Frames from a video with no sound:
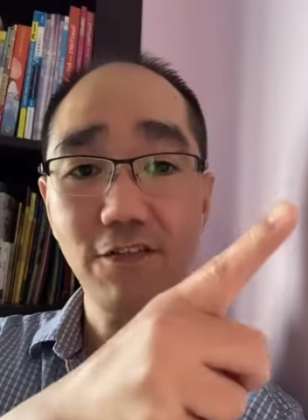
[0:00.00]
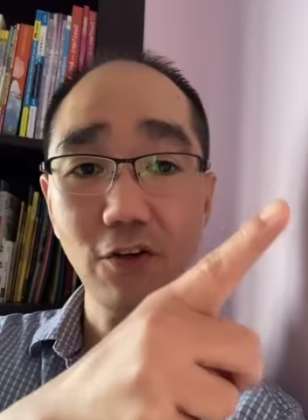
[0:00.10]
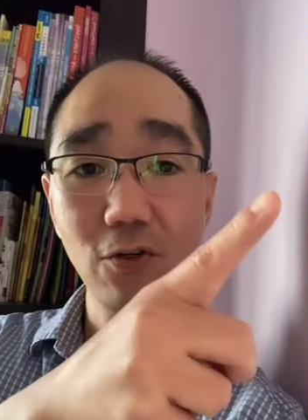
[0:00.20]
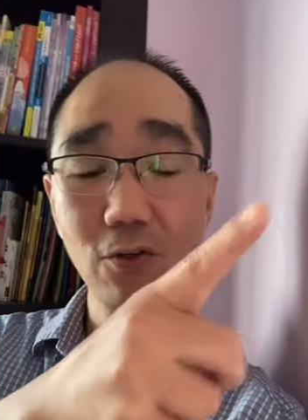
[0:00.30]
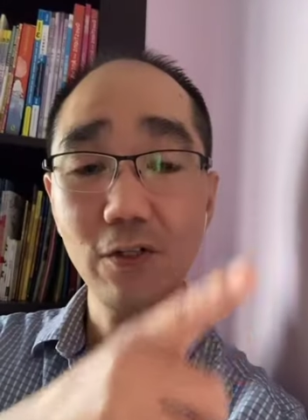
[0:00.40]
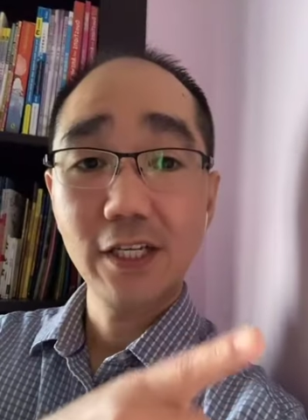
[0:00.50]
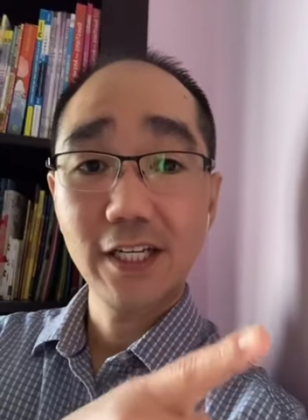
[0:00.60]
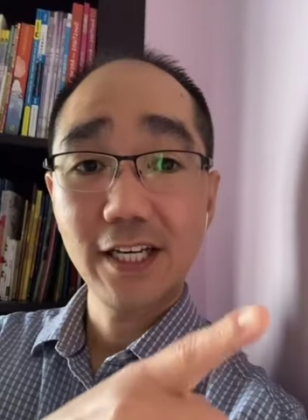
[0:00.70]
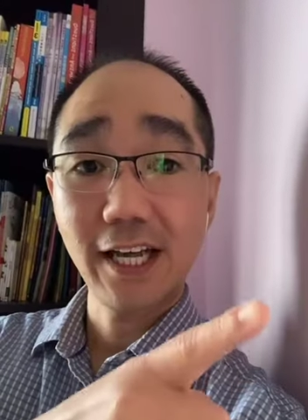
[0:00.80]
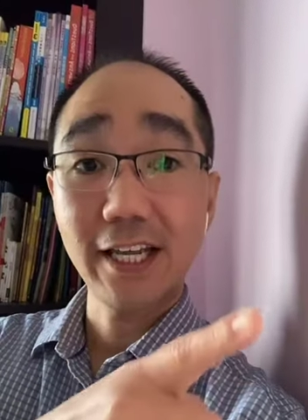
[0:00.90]
Follow,
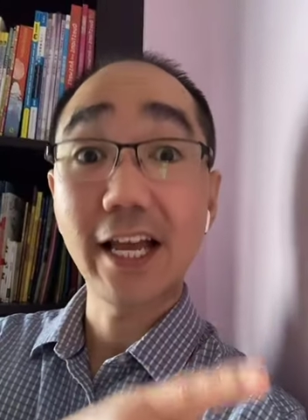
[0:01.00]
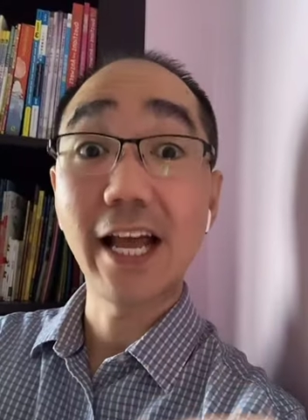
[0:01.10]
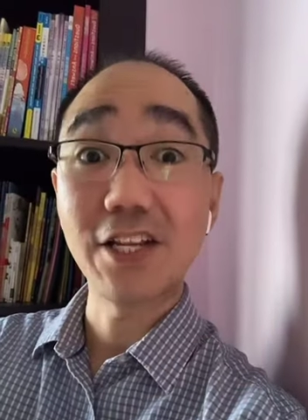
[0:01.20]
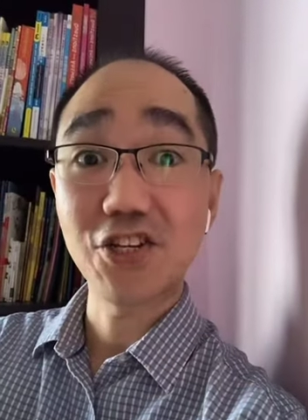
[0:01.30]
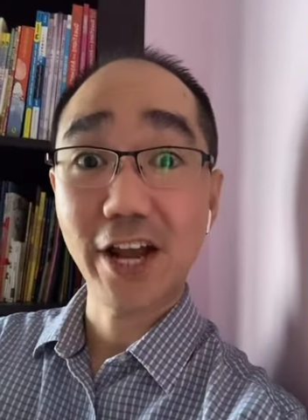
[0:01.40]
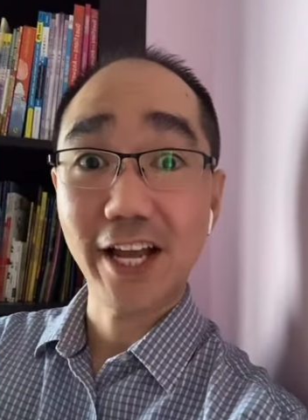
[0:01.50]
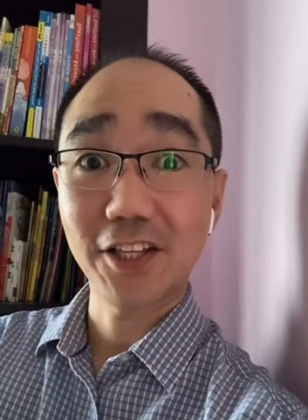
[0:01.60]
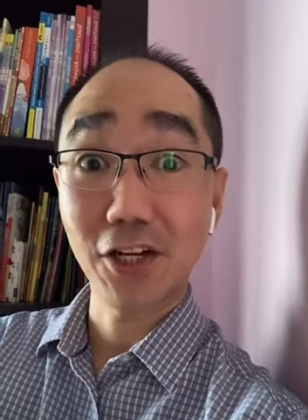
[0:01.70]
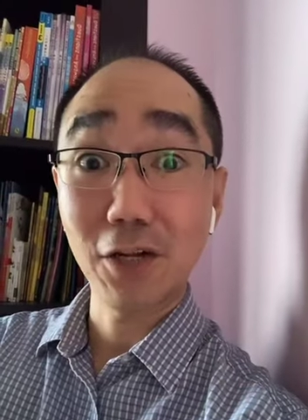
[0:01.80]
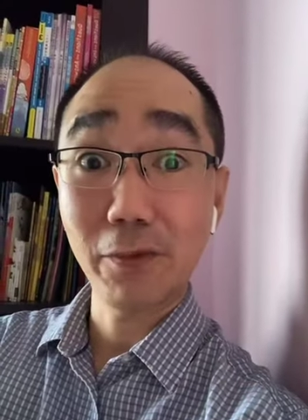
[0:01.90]
like, and share
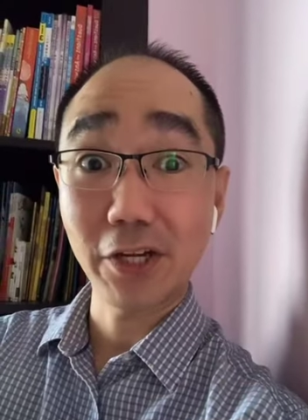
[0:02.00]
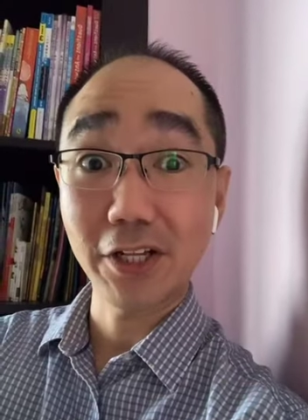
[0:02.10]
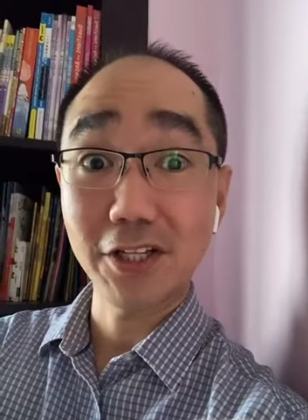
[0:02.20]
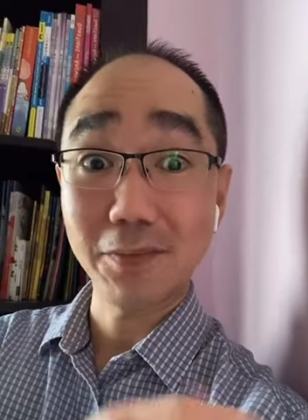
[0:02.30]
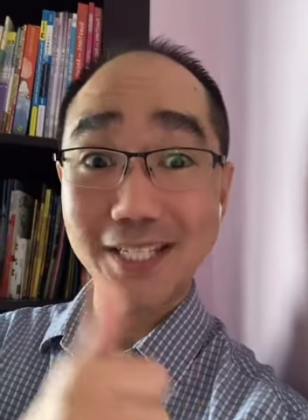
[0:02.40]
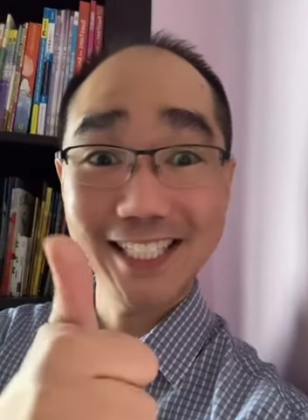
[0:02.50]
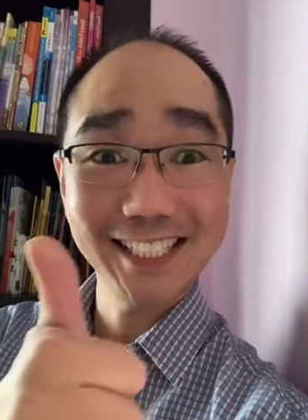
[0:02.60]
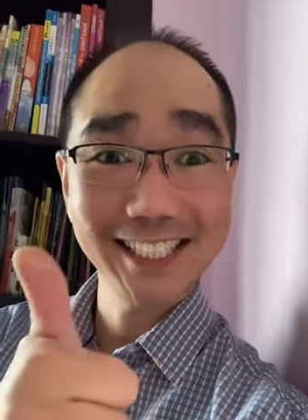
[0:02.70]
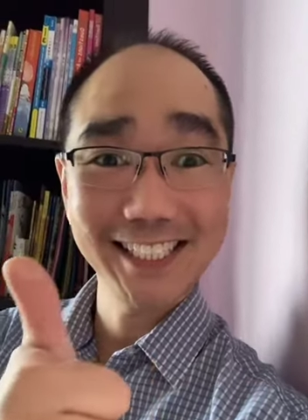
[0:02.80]
to learn more dental tips.